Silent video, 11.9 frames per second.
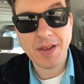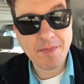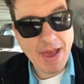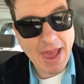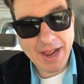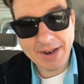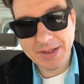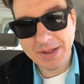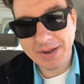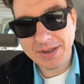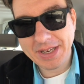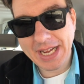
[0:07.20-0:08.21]
The
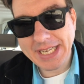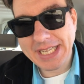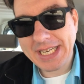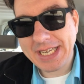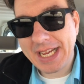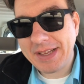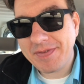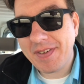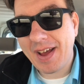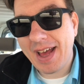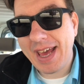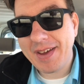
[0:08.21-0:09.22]
Mangler,
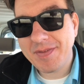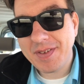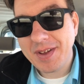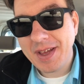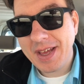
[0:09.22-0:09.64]
1995